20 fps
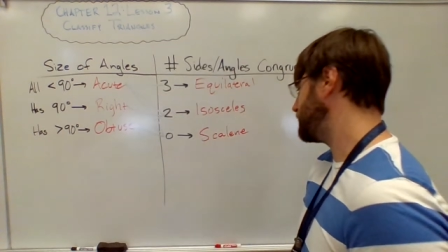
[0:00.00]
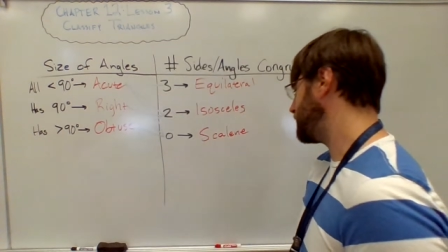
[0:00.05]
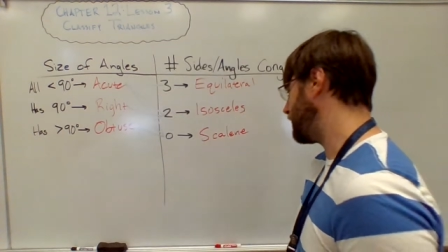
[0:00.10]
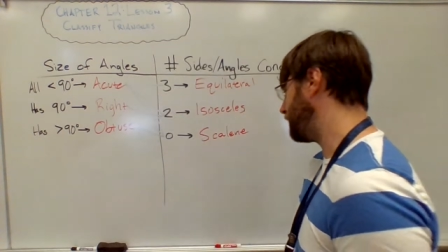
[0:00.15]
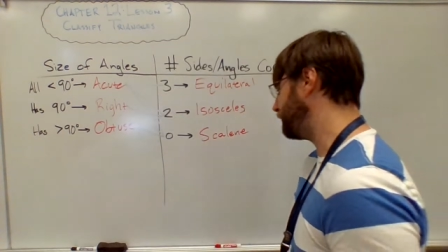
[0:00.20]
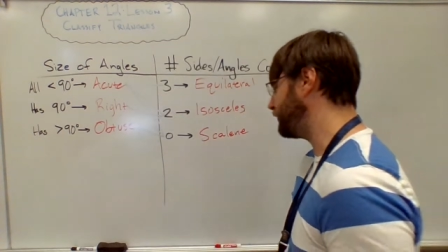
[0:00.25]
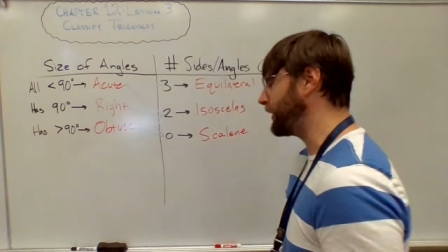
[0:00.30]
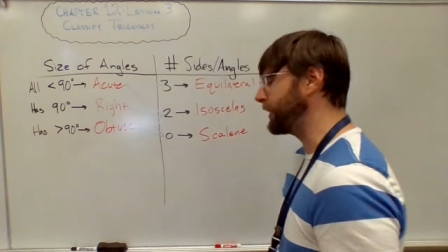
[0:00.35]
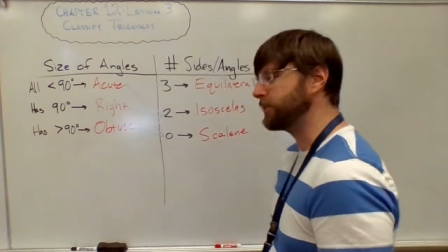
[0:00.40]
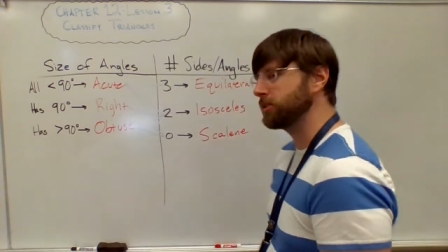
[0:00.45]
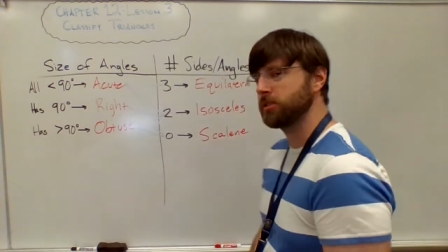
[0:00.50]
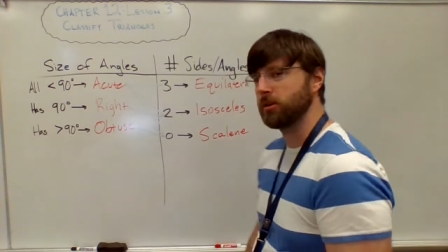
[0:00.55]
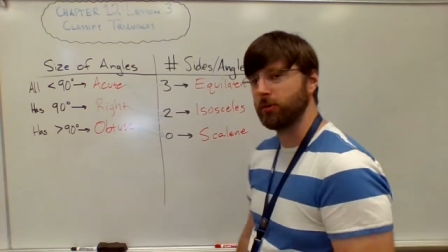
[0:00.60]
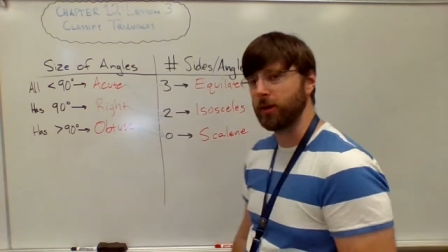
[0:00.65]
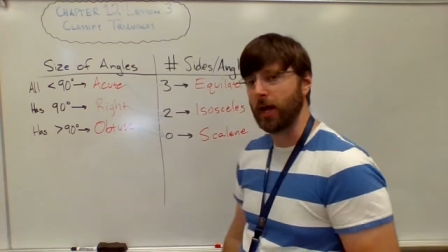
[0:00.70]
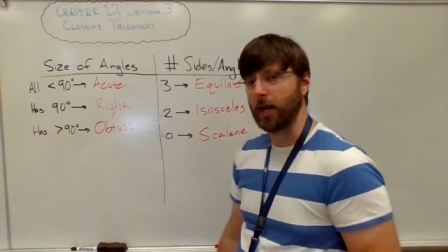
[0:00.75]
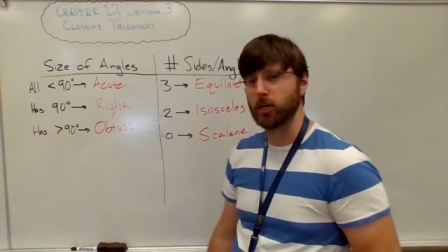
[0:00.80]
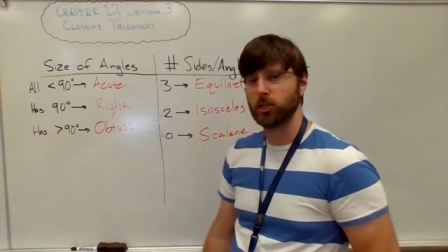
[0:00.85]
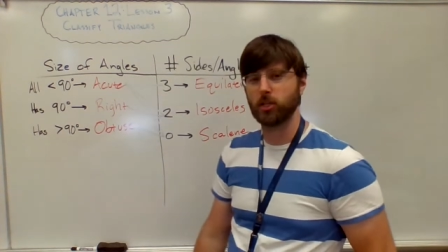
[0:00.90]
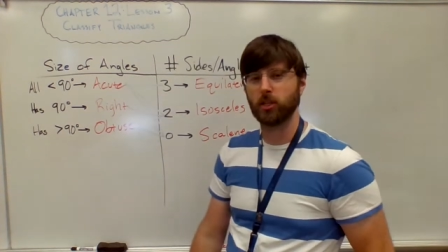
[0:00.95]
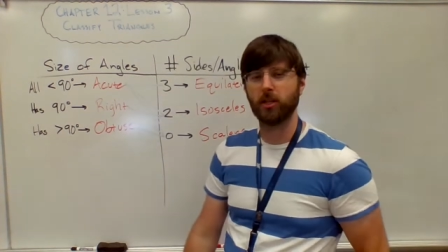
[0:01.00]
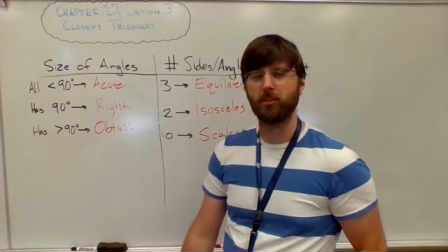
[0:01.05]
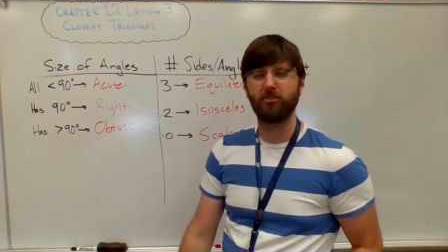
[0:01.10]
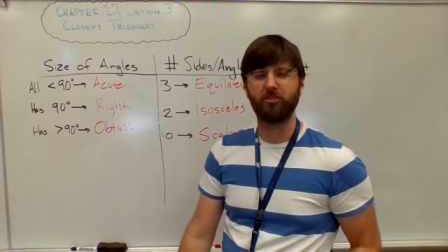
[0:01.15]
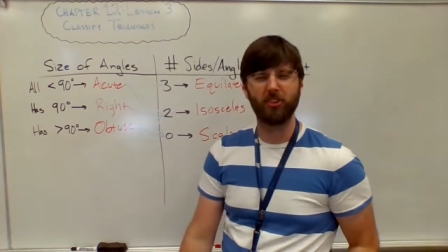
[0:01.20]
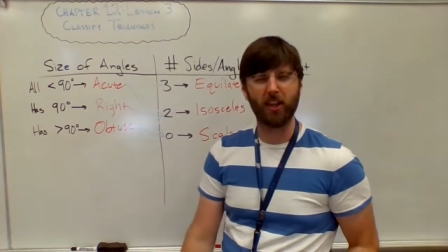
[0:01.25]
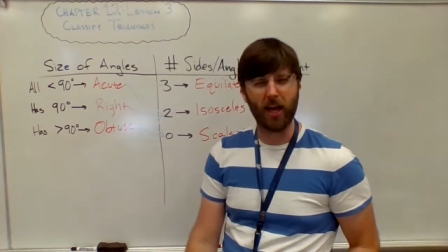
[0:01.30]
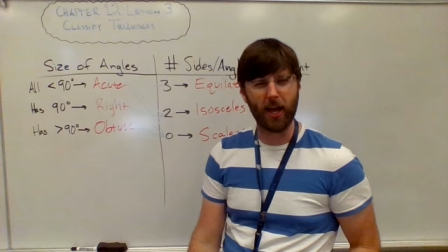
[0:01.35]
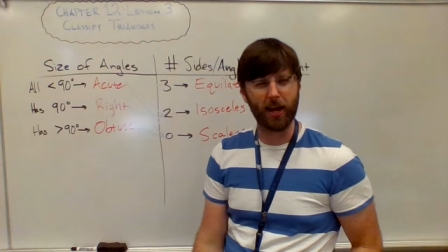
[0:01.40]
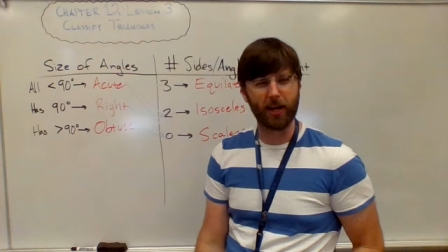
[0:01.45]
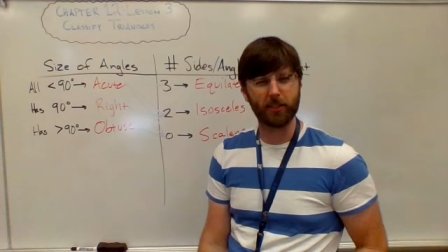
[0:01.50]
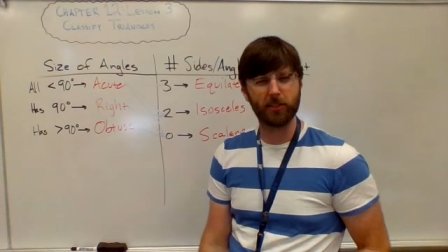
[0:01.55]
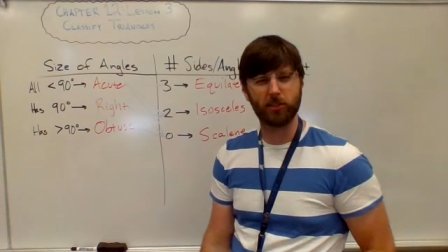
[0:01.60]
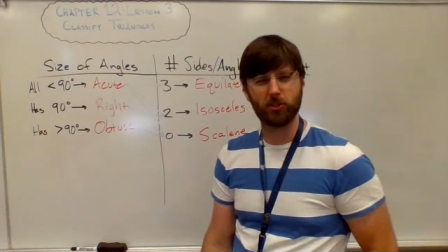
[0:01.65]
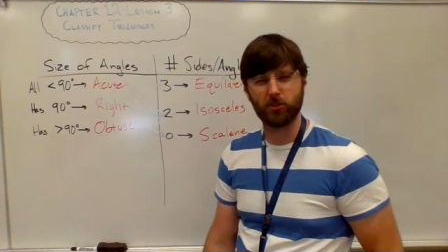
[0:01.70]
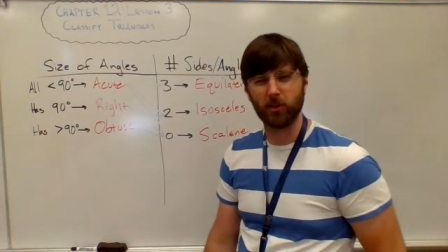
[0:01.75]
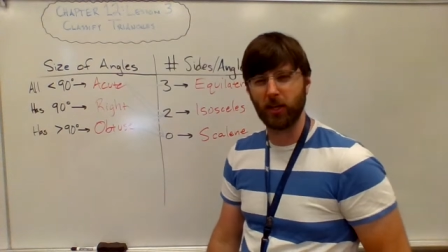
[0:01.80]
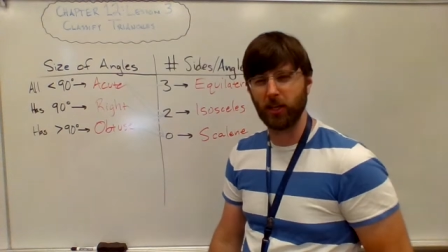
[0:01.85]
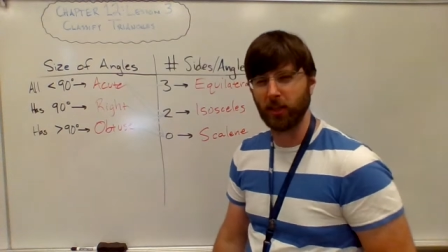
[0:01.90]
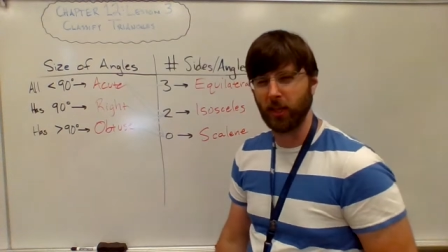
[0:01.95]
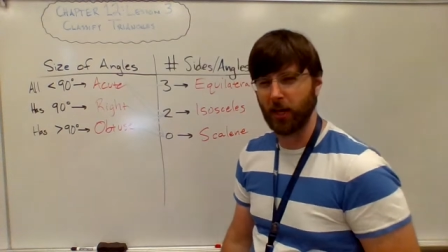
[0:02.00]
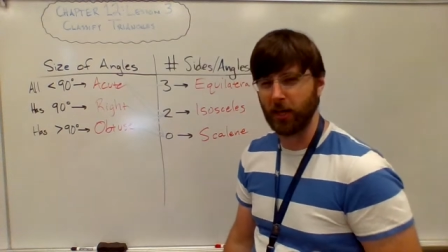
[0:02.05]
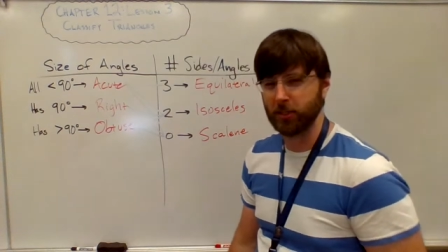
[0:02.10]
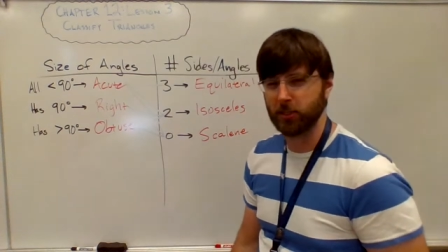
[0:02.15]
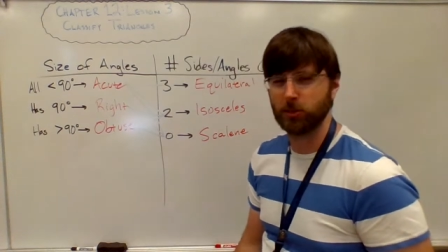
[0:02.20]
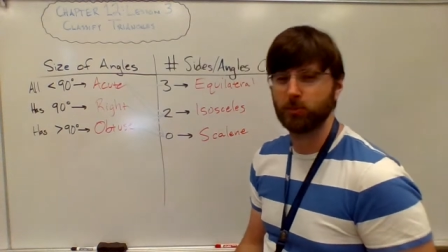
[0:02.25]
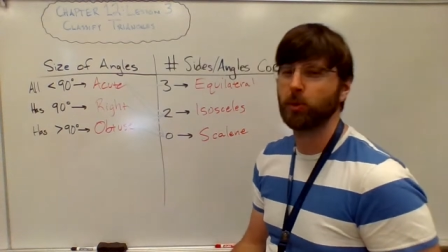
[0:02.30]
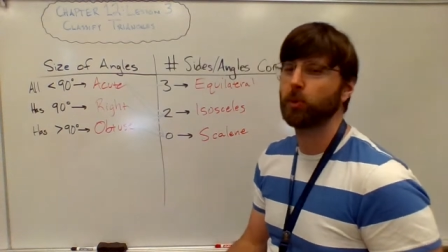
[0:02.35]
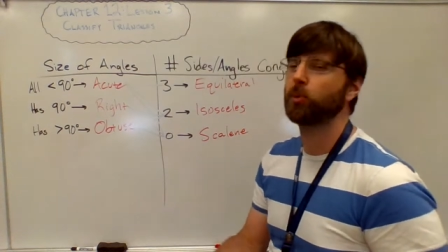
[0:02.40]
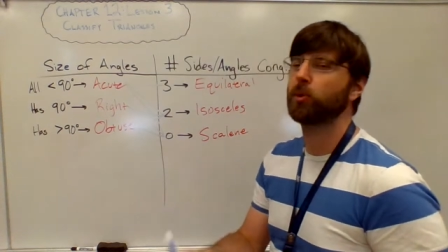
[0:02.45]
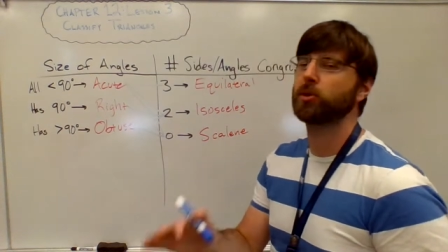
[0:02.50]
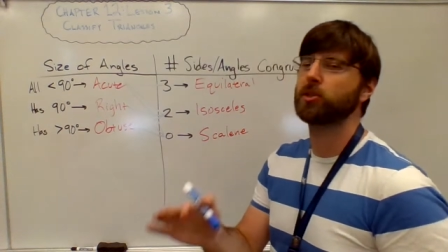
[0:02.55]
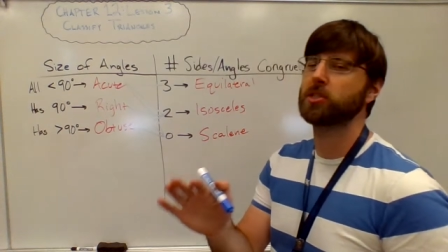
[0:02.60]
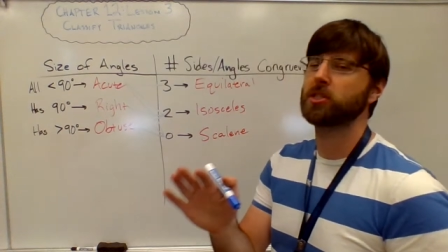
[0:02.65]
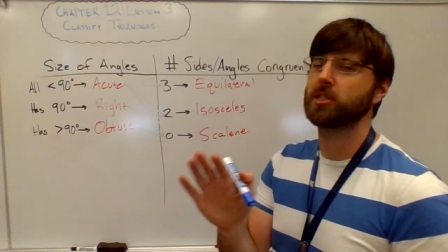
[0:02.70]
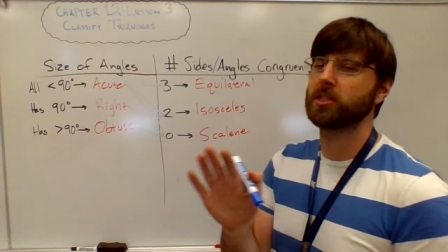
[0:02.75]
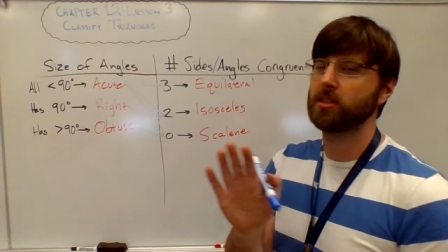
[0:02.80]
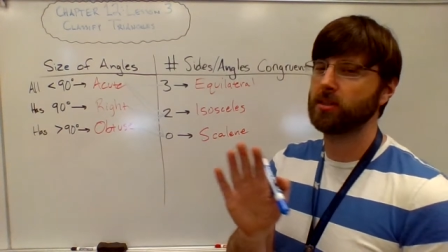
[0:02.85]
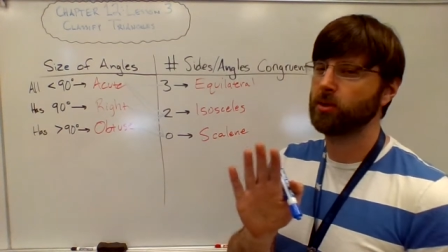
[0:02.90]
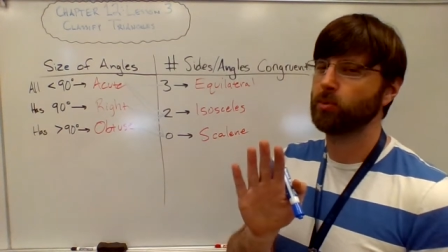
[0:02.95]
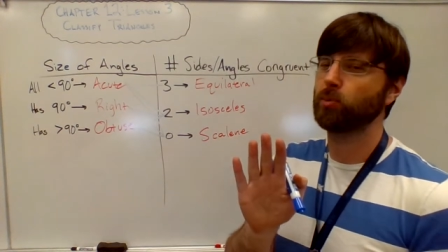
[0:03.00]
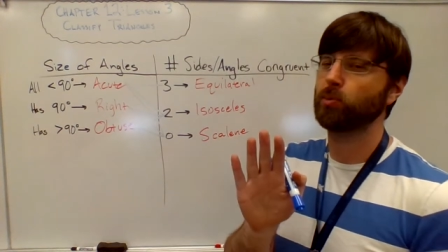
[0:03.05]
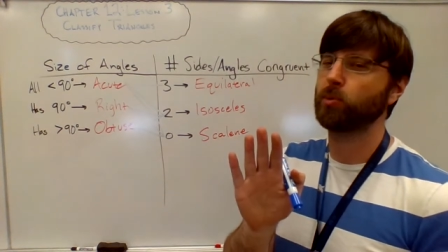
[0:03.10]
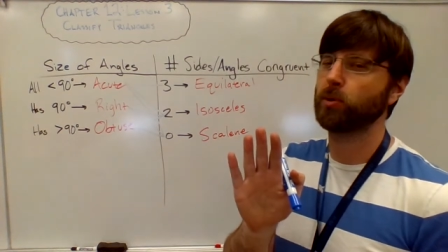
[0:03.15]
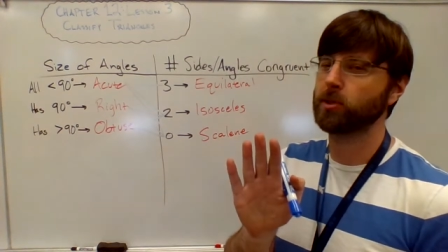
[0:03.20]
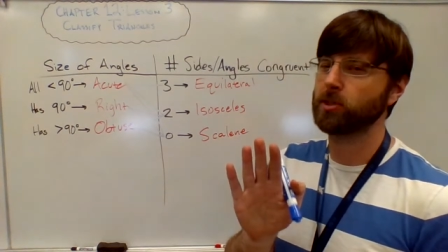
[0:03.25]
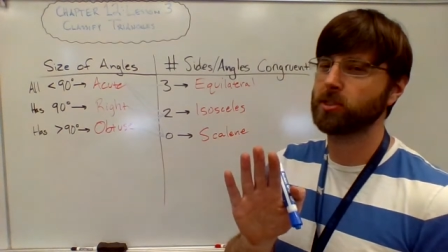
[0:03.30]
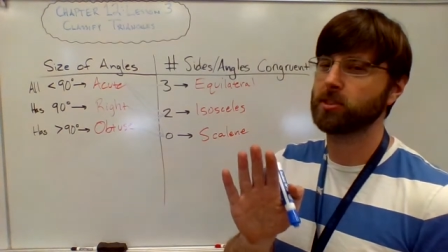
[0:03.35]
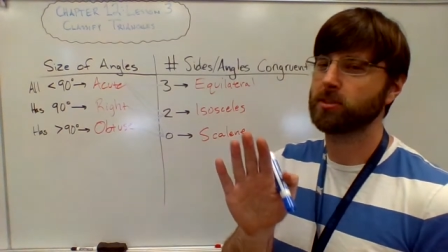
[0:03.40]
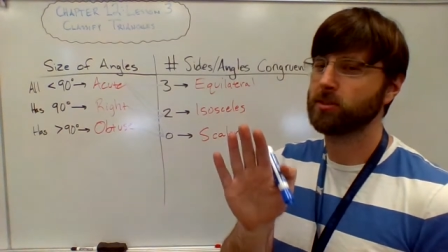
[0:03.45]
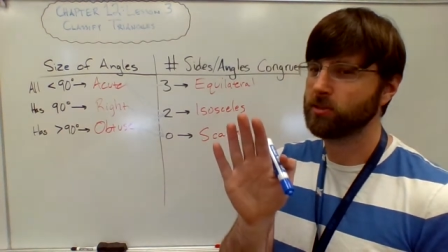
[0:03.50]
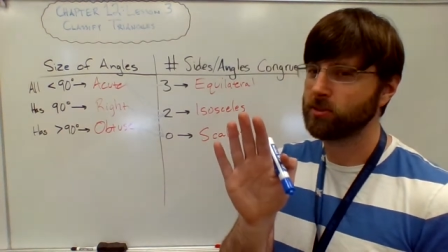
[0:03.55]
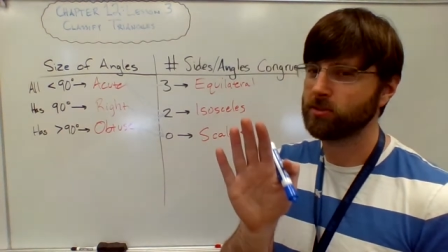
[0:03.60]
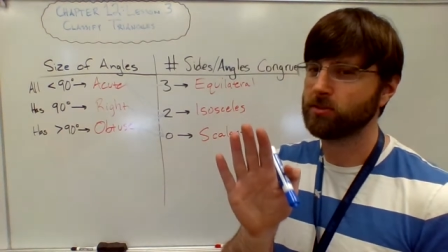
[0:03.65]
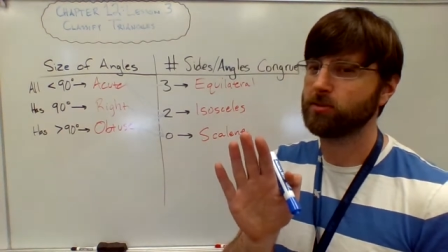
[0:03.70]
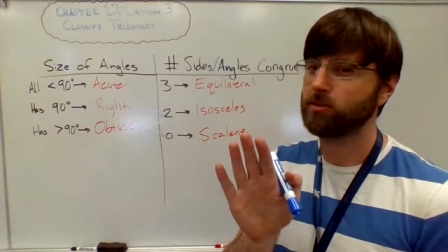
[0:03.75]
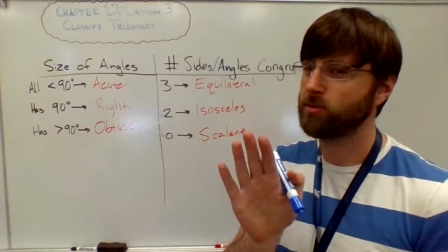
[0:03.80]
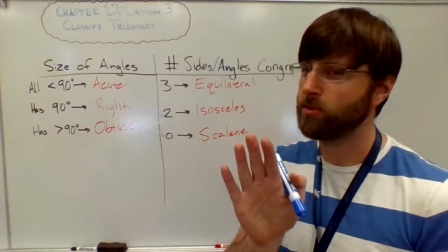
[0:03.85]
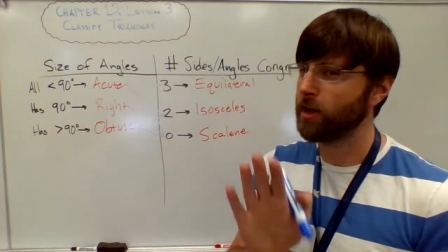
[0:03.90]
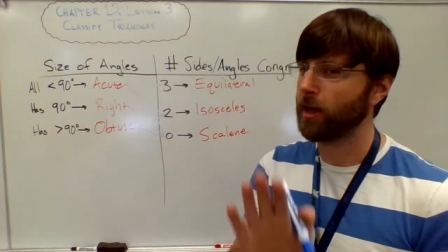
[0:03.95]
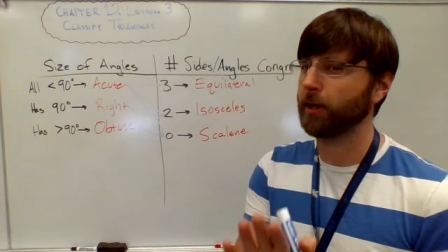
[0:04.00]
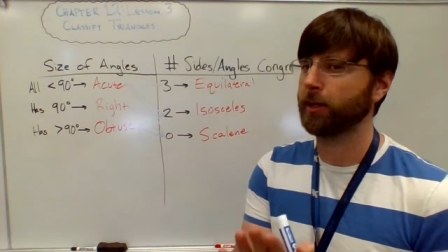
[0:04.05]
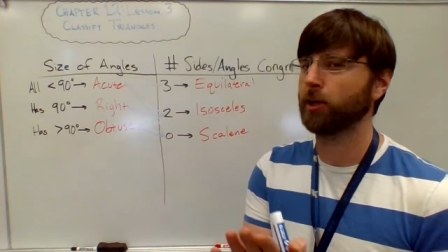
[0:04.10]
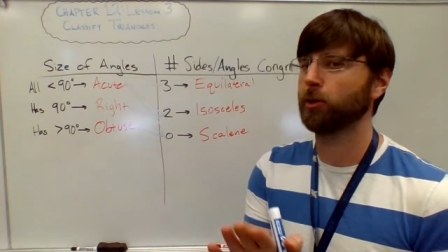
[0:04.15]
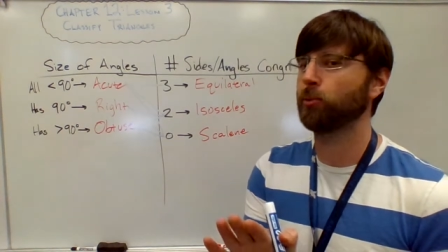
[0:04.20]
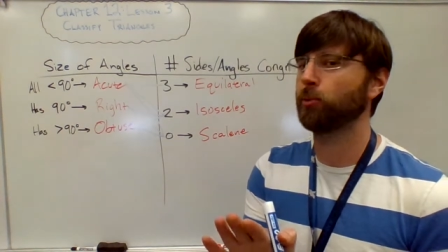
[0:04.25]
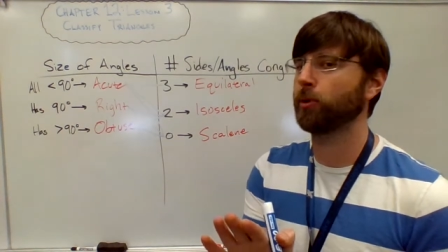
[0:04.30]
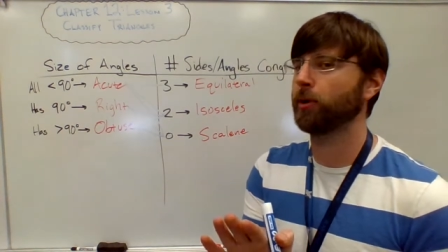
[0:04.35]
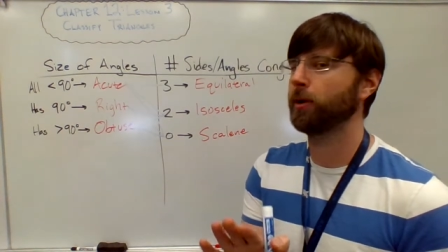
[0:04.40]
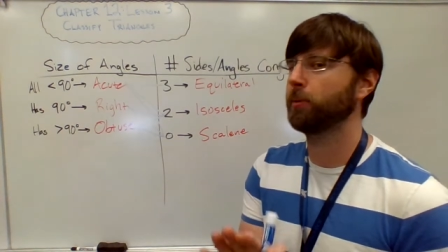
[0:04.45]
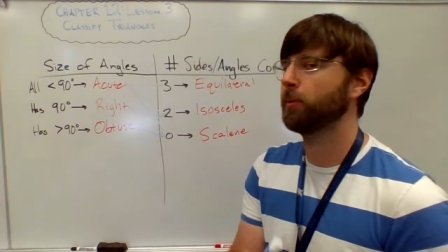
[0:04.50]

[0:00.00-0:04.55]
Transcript: Now, planes don't actually fly in straight lines, but we're just not going to worry